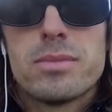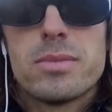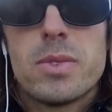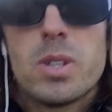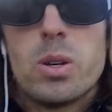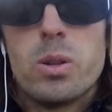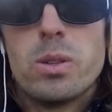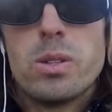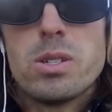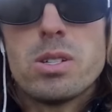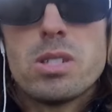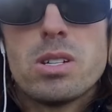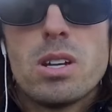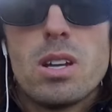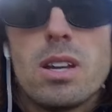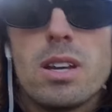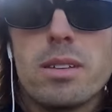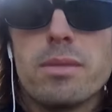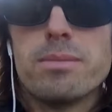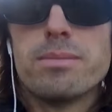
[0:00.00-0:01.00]
Holy
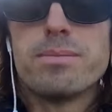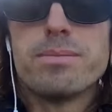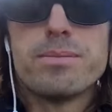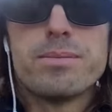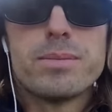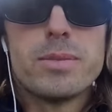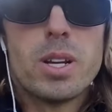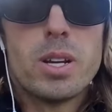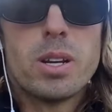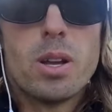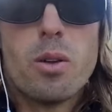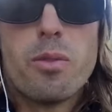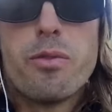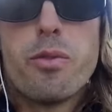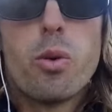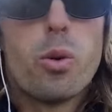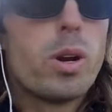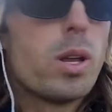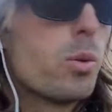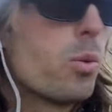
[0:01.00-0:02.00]
shit. There you go.
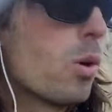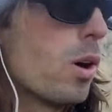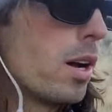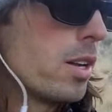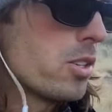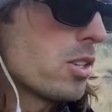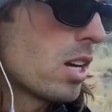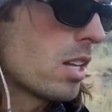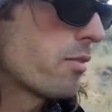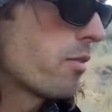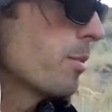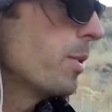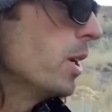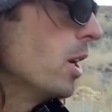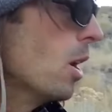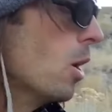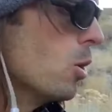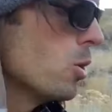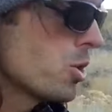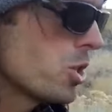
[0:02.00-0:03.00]
41, Jonathan
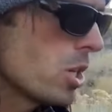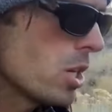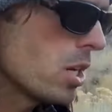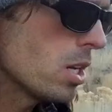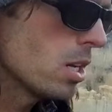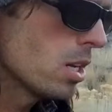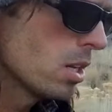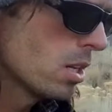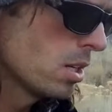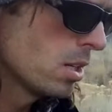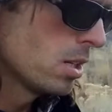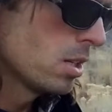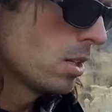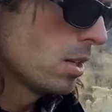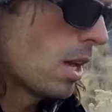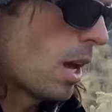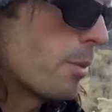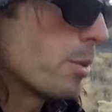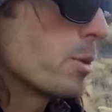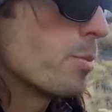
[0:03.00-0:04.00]
Fibonojji.
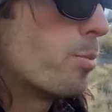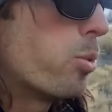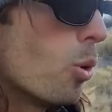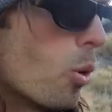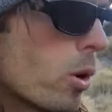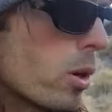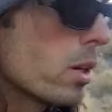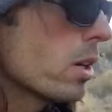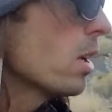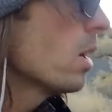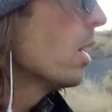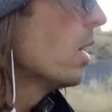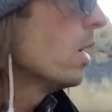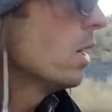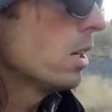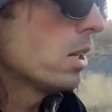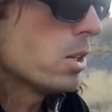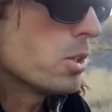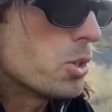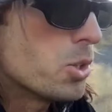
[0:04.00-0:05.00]
I was born
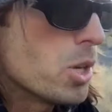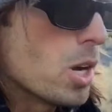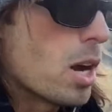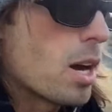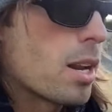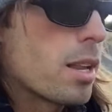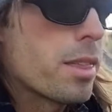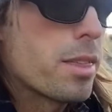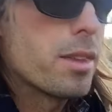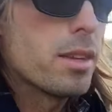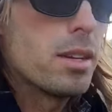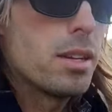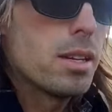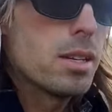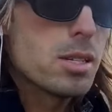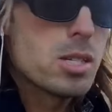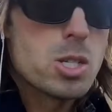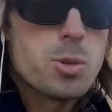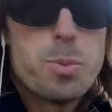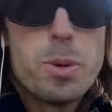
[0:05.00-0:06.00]
Jonathan
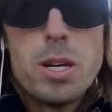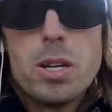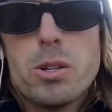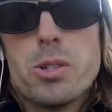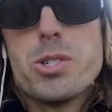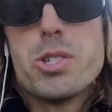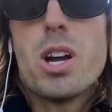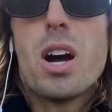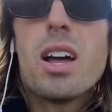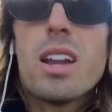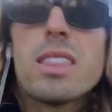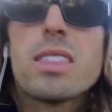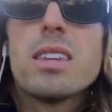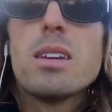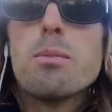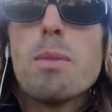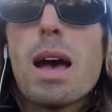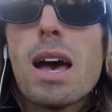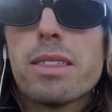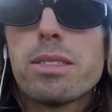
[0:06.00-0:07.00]
Spears. Jonathan
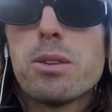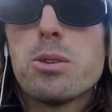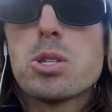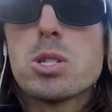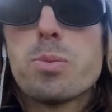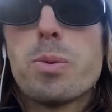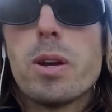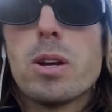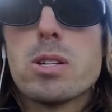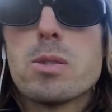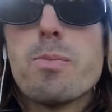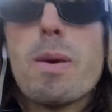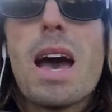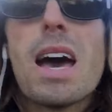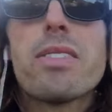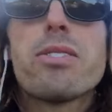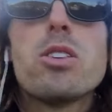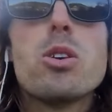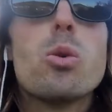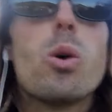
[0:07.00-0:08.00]
Matthew Spears.
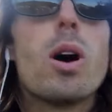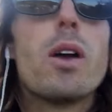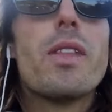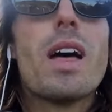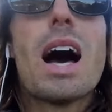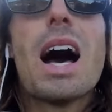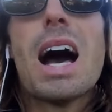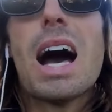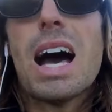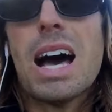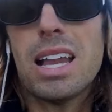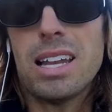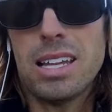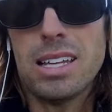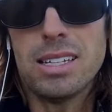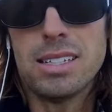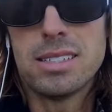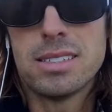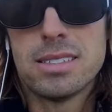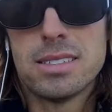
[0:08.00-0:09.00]
Matthew on the Hala.
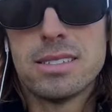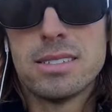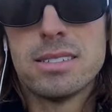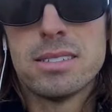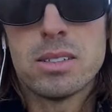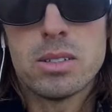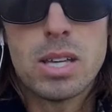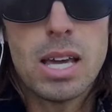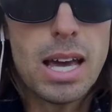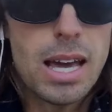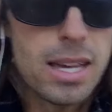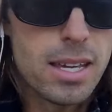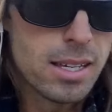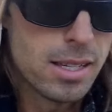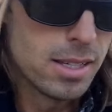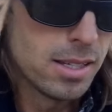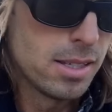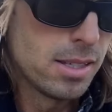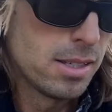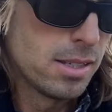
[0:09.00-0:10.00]
Okay?
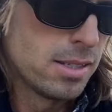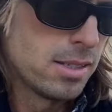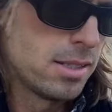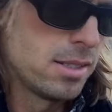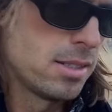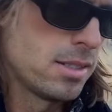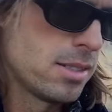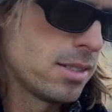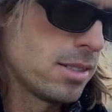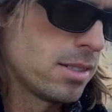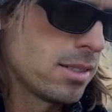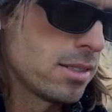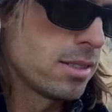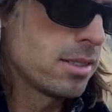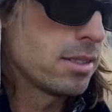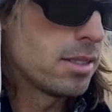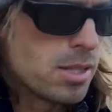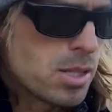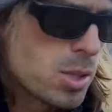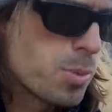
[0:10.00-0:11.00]

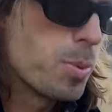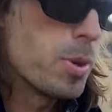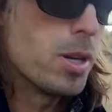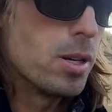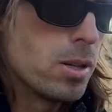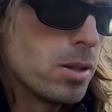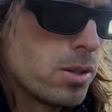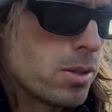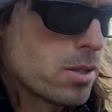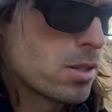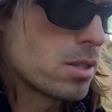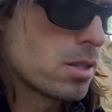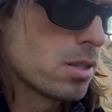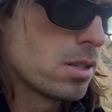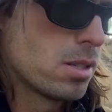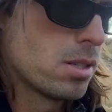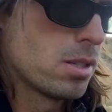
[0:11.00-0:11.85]
Then Spears.